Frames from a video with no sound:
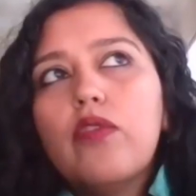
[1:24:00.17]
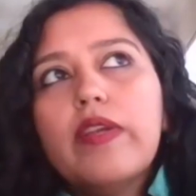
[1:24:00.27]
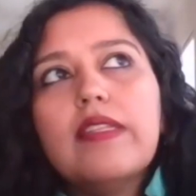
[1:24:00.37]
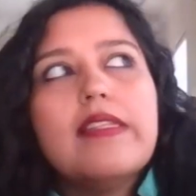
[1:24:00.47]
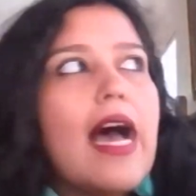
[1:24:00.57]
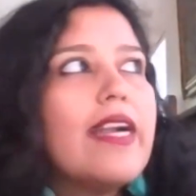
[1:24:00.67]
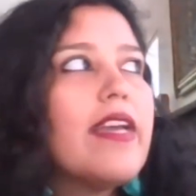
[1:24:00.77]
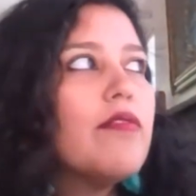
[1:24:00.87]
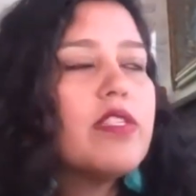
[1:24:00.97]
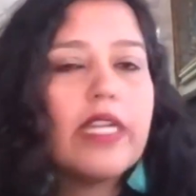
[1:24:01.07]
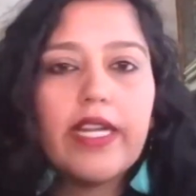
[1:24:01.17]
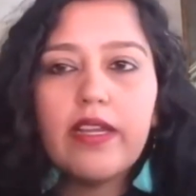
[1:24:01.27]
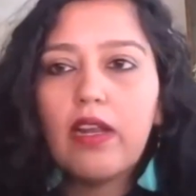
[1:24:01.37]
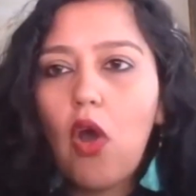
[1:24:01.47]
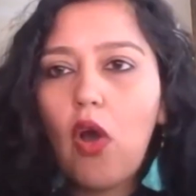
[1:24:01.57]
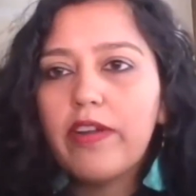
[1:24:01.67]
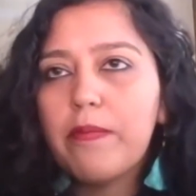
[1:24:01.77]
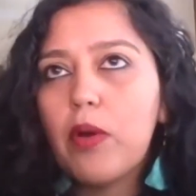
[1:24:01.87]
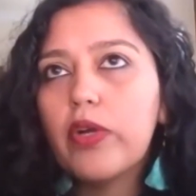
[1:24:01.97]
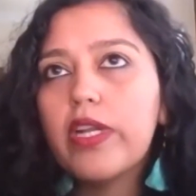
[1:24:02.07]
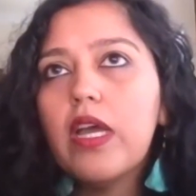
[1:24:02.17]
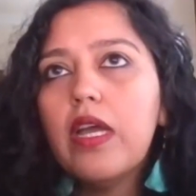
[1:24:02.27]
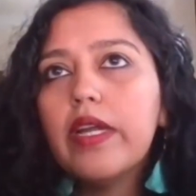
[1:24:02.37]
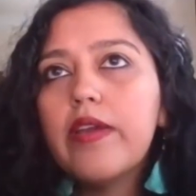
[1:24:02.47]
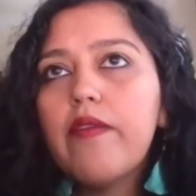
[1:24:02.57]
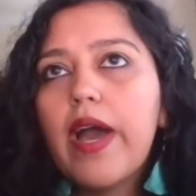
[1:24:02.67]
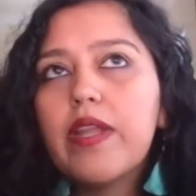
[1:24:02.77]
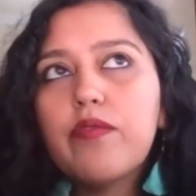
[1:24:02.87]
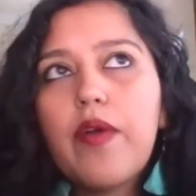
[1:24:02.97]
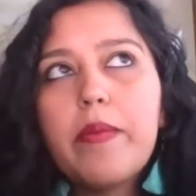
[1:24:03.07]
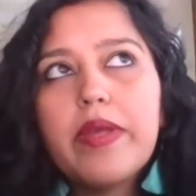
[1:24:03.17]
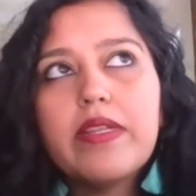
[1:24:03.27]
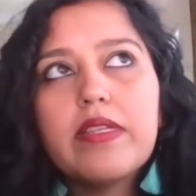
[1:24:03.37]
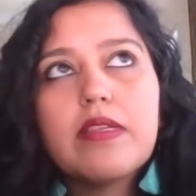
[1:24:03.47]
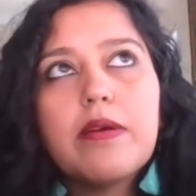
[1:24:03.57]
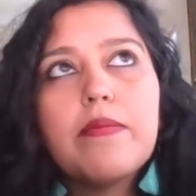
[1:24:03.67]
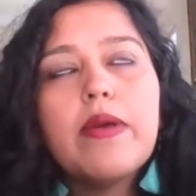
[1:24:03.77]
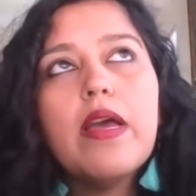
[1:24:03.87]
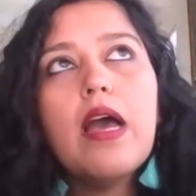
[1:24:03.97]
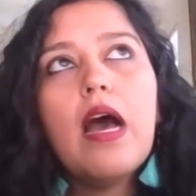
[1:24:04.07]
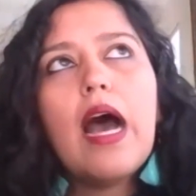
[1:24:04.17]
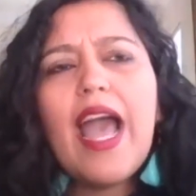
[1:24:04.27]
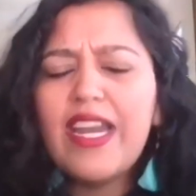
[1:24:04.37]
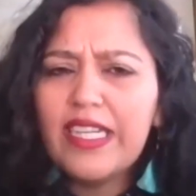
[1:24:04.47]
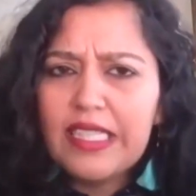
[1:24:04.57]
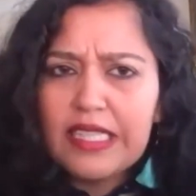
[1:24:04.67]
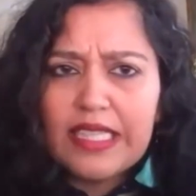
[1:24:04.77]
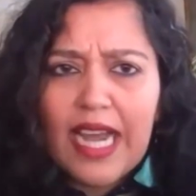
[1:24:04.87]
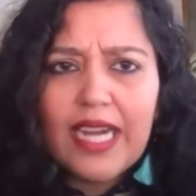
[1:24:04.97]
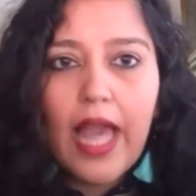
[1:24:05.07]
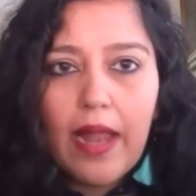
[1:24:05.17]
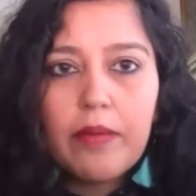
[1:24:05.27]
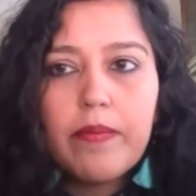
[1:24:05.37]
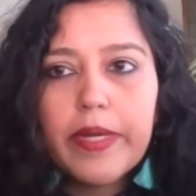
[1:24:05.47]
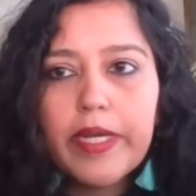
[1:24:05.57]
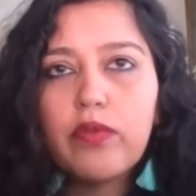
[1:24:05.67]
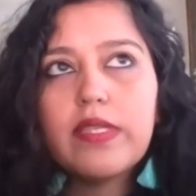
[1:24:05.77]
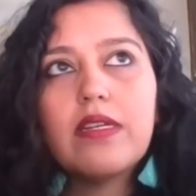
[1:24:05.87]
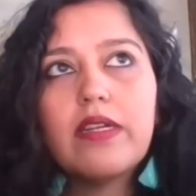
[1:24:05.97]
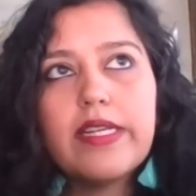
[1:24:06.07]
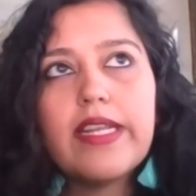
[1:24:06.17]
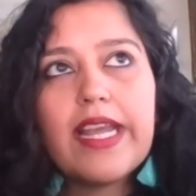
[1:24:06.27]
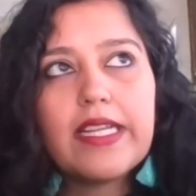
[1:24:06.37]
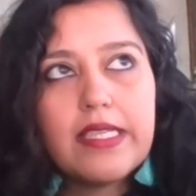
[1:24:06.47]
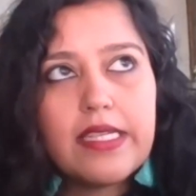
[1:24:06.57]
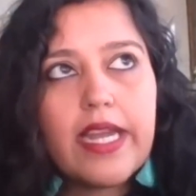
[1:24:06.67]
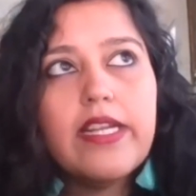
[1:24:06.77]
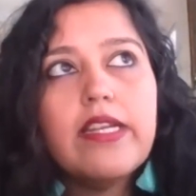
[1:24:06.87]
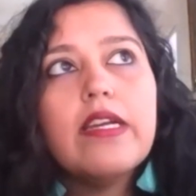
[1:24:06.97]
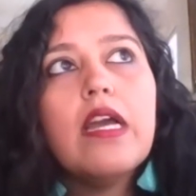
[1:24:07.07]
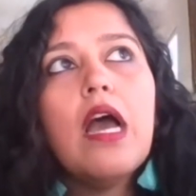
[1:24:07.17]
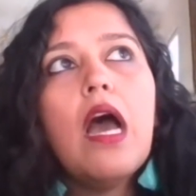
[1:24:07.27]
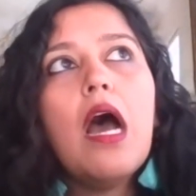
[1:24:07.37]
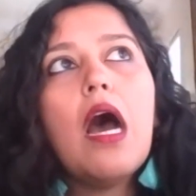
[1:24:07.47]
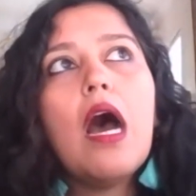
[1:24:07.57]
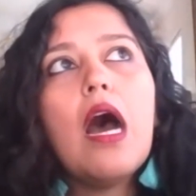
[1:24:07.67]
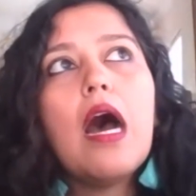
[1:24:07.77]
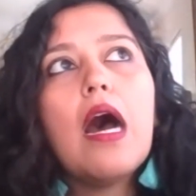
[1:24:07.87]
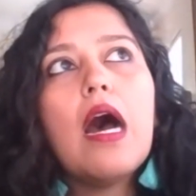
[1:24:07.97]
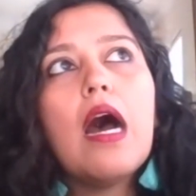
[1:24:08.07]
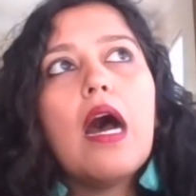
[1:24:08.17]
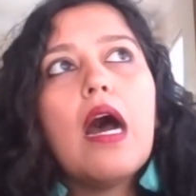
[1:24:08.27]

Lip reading: with that I was reading a lot about divine feminism, and it that helped me to a certain extent. uh,